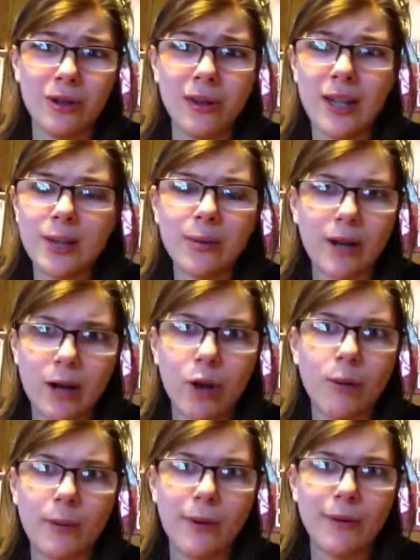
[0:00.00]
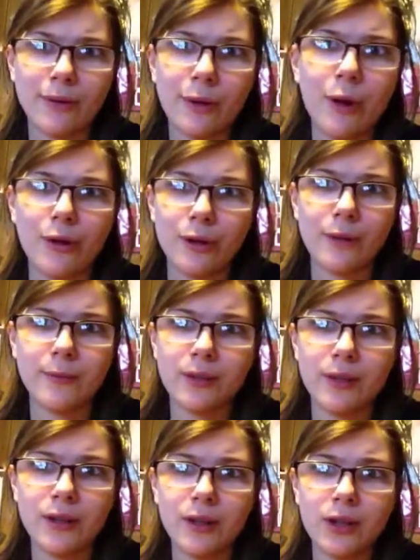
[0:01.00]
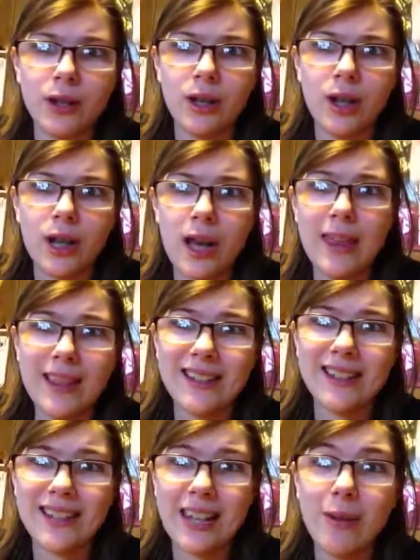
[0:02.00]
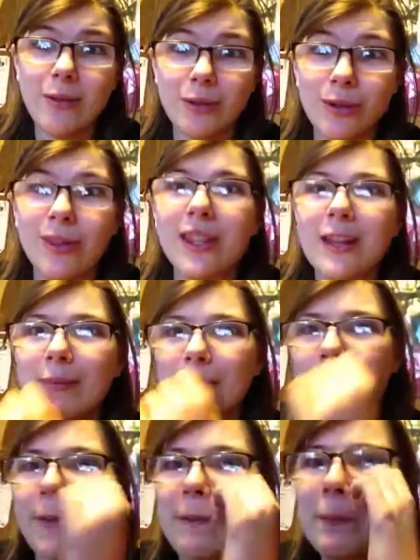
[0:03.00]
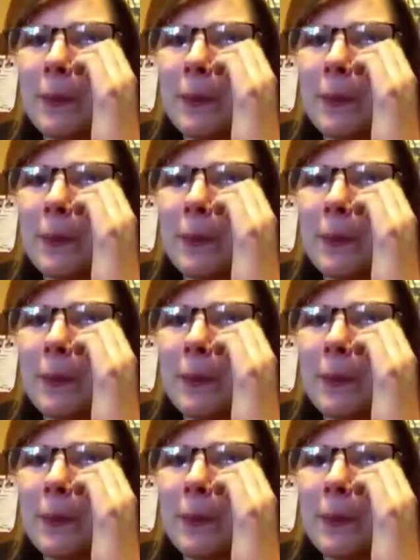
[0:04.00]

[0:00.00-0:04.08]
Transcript: That's when I heard about condoms, and that's scary to think about.